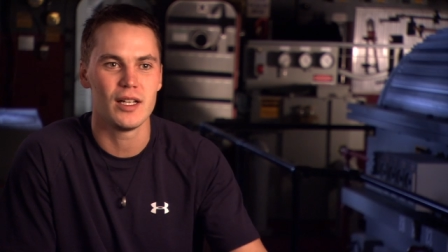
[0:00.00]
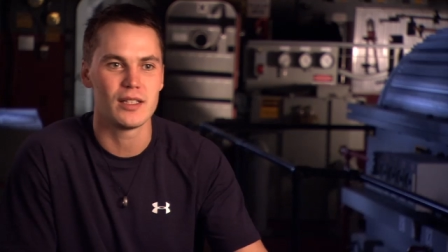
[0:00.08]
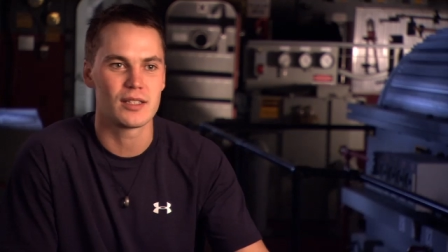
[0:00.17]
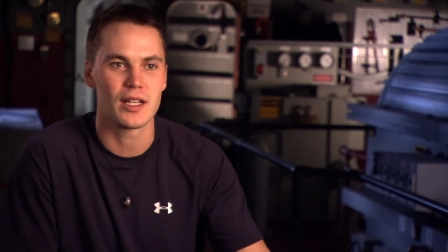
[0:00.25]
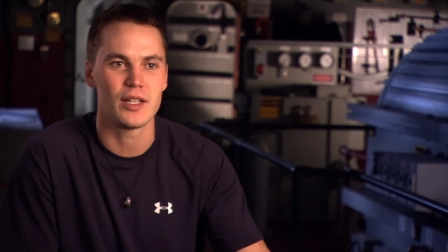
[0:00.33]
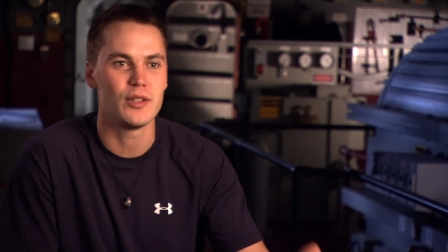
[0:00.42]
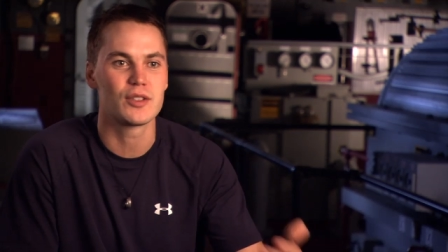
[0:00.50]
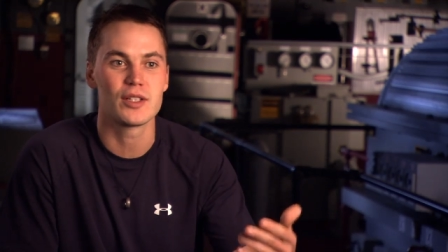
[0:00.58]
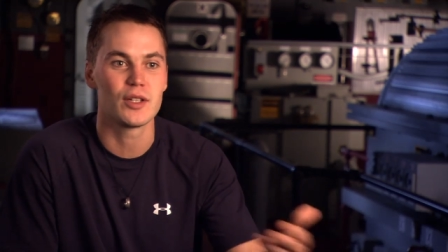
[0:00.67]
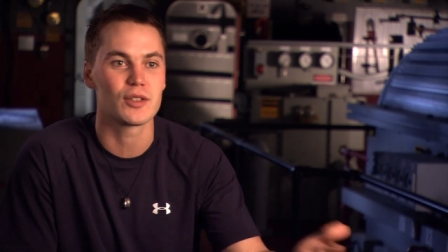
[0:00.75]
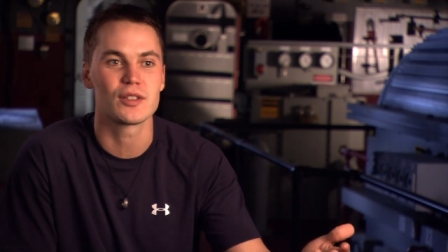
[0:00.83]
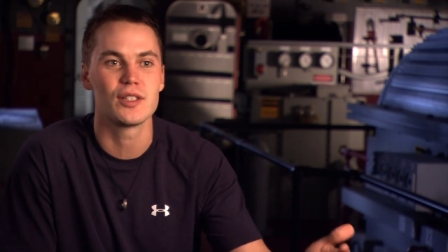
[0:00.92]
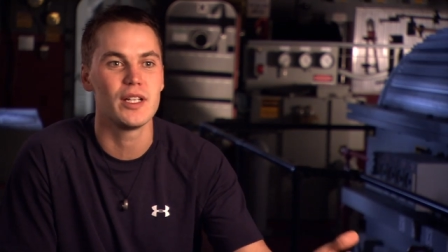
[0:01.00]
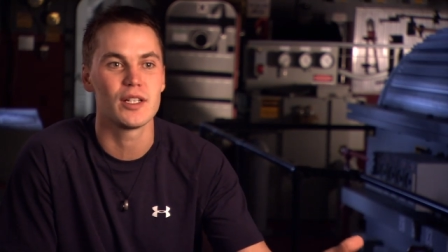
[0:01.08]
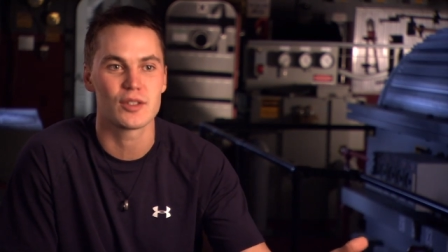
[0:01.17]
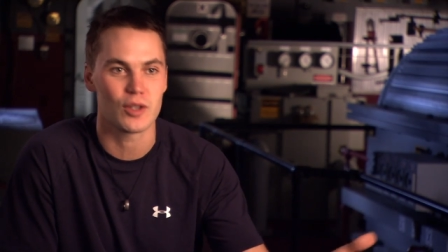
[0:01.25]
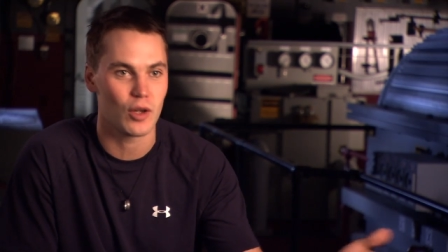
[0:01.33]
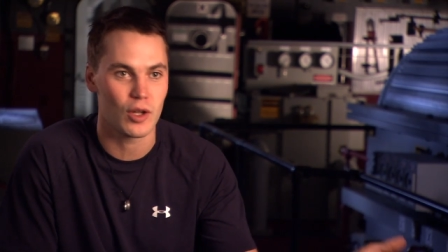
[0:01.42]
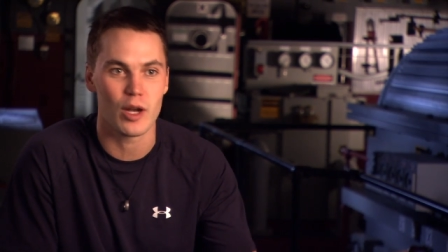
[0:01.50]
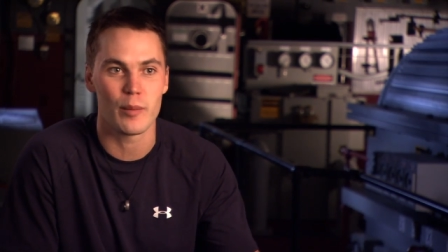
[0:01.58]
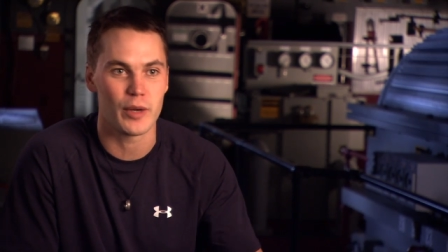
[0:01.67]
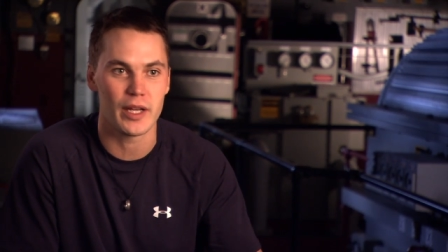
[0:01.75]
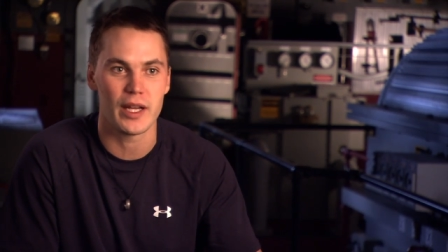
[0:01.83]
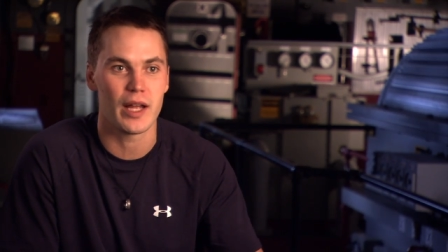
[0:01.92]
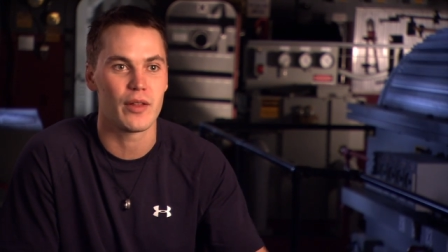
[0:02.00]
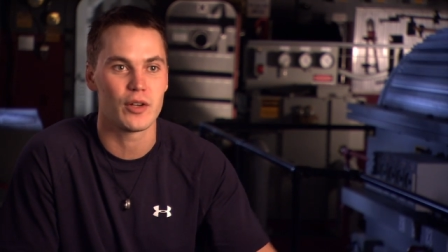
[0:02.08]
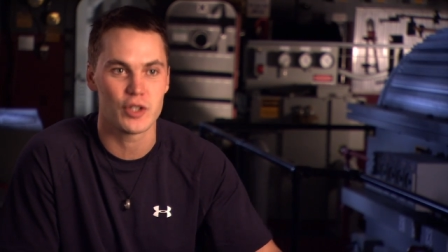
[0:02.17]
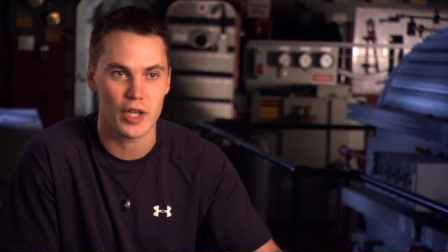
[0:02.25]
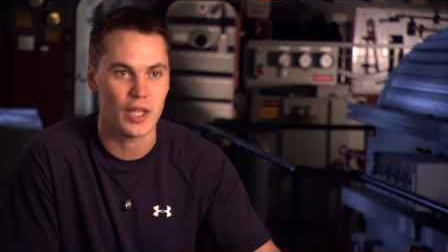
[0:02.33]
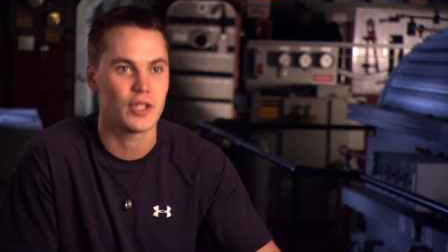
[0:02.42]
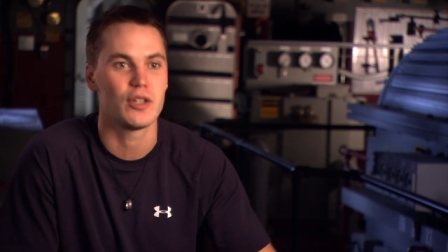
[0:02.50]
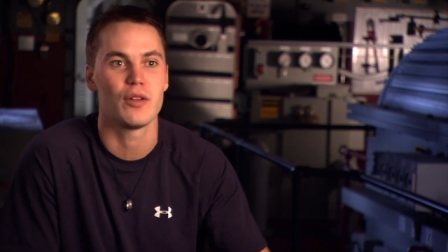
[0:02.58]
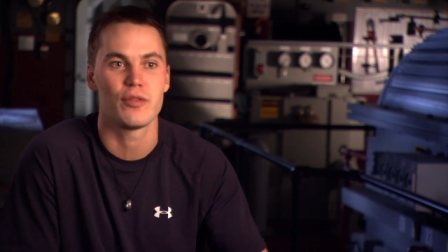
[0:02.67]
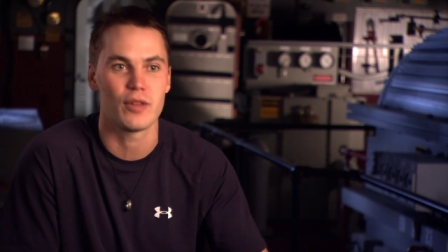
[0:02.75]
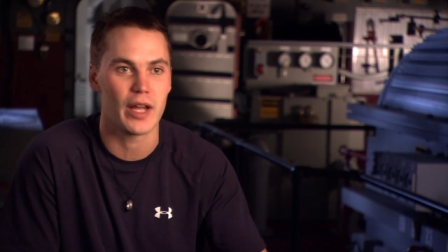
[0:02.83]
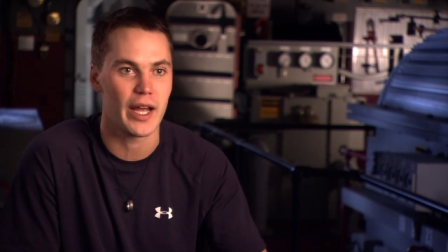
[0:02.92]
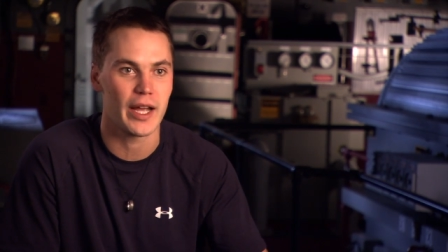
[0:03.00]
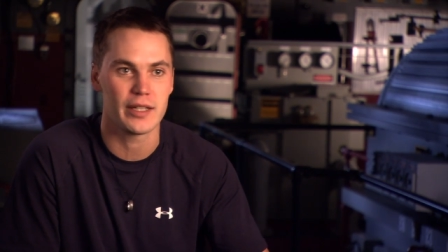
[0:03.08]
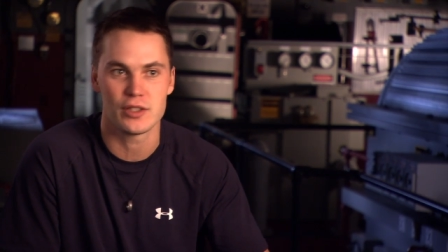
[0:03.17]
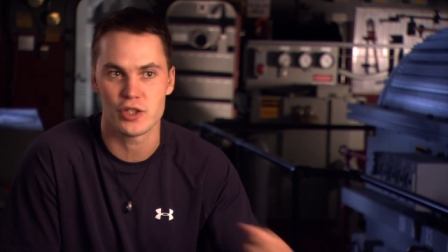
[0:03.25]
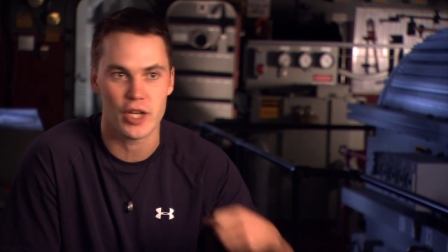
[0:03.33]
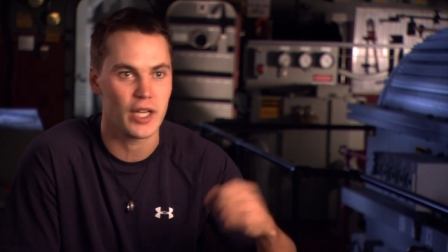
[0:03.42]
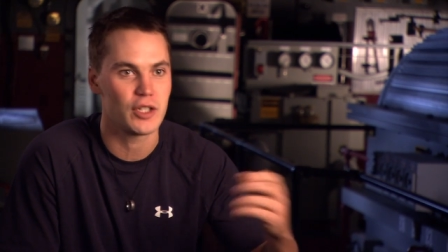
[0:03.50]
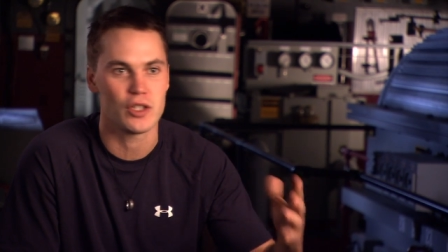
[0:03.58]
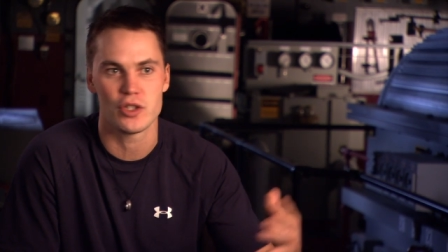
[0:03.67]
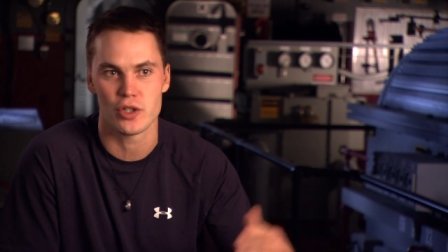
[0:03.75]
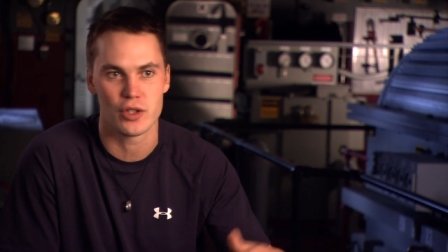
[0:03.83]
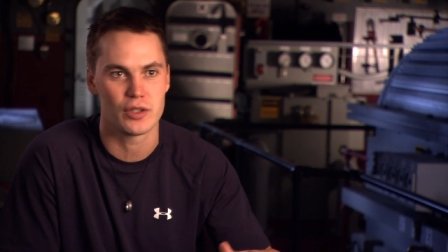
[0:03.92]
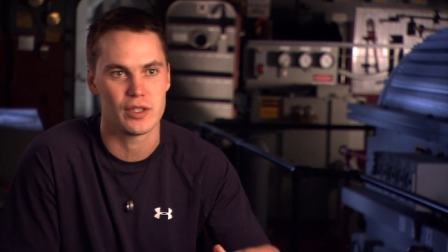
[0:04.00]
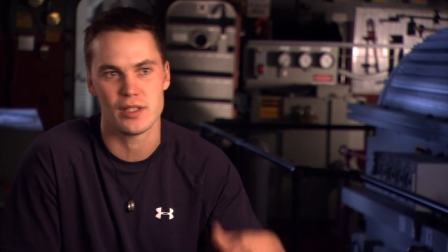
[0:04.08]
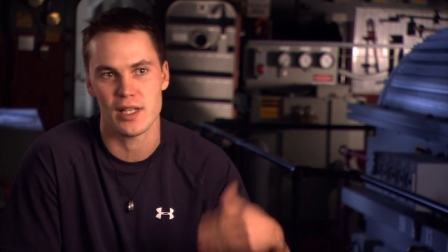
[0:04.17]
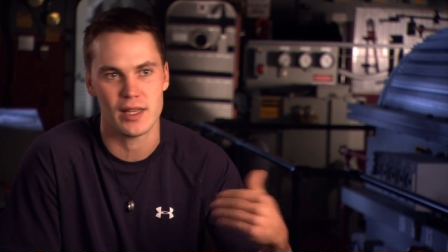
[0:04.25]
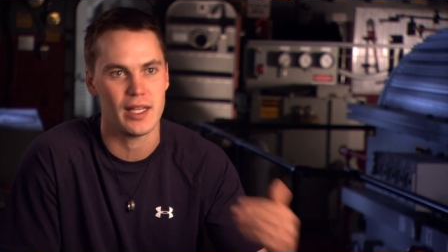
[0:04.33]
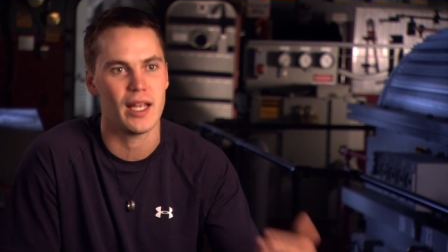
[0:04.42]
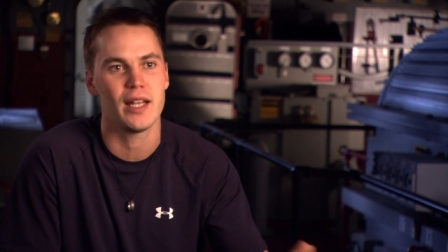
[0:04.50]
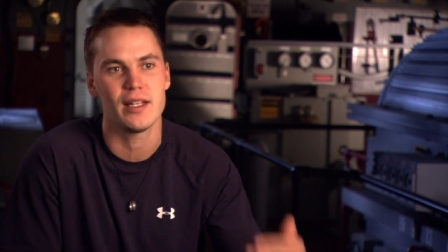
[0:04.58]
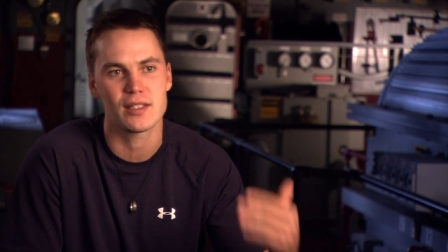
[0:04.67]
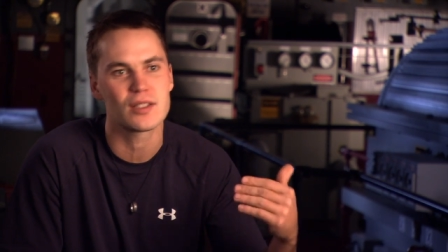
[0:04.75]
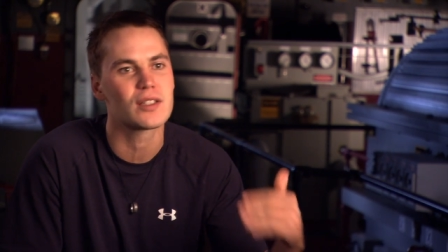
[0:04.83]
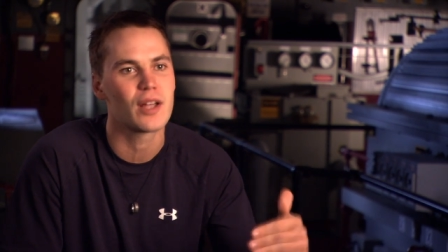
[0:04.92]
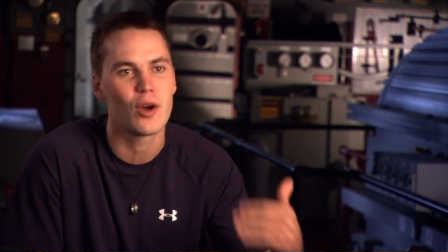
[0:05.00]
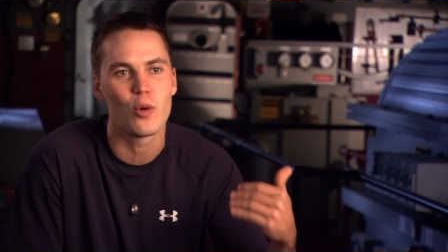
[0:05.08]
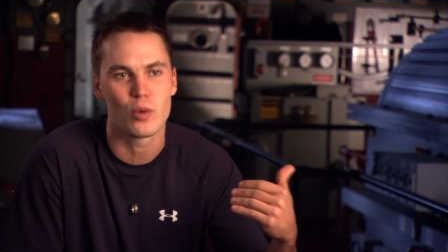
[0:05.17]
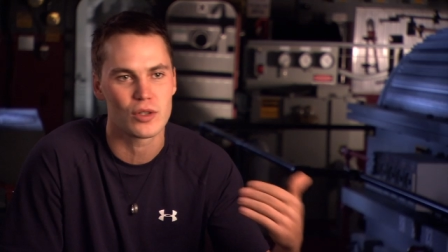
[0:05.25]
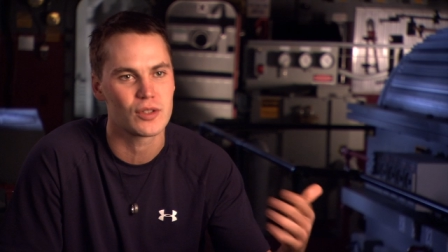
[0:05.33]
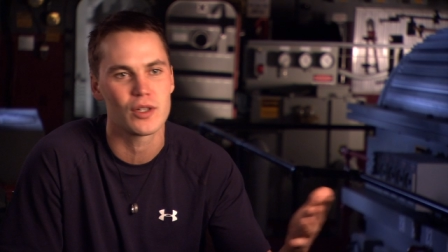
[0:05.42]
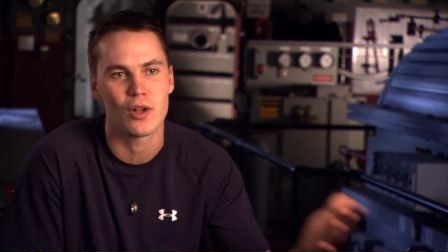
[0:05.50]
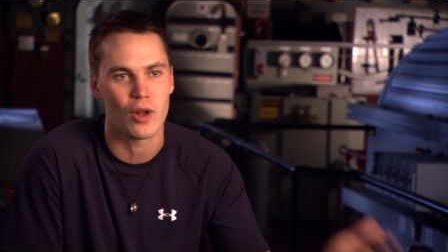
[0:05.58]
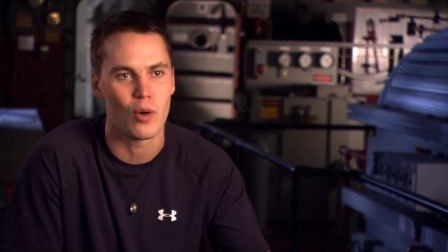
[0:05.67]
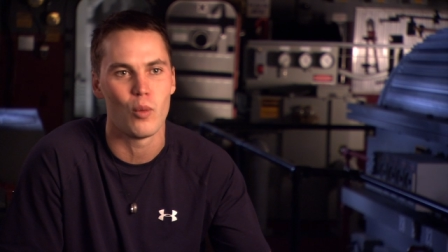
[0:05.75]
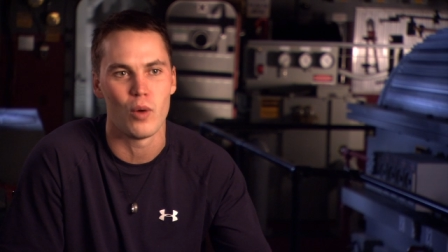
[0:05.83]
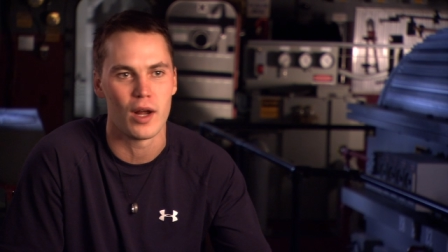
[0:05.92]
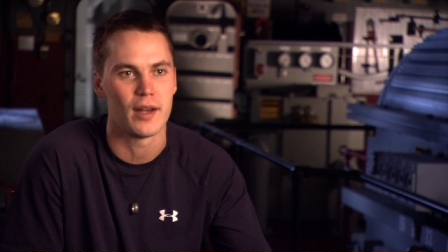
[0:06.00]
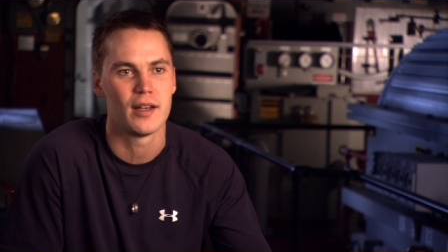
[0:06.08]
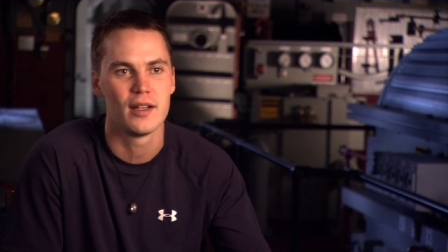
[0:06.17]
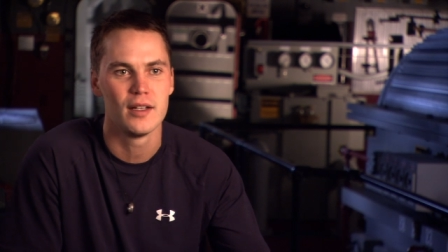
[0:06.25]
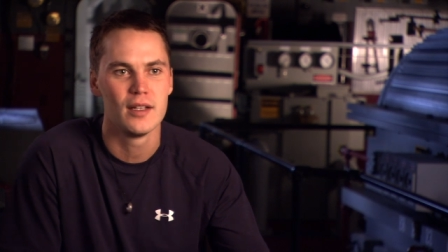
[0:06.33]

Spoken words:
it's like you still see us all coming together, changing the flags, changing jerseys. At the end, it's still, we're still all one.